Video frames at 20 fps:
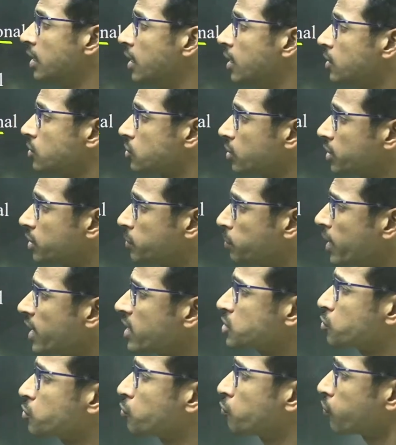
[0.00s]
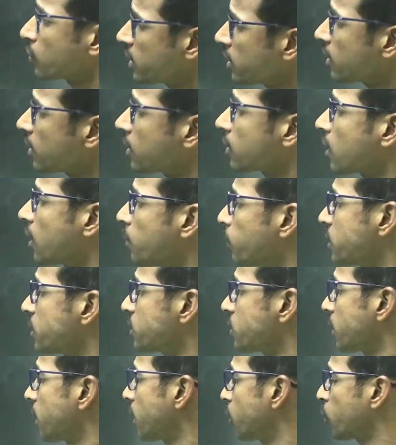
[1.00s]
So it makes free and
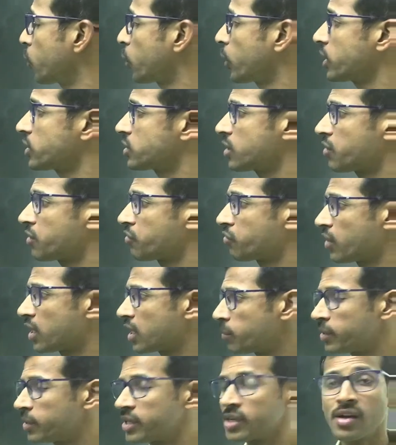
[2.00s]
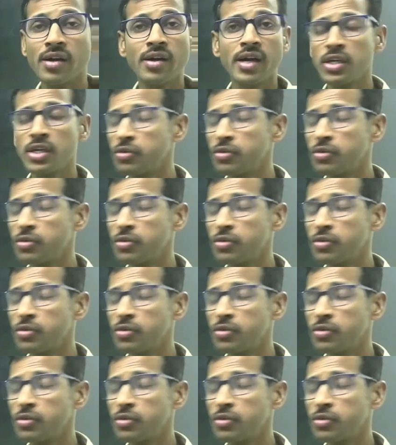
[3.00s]
compulsory education a fundamental right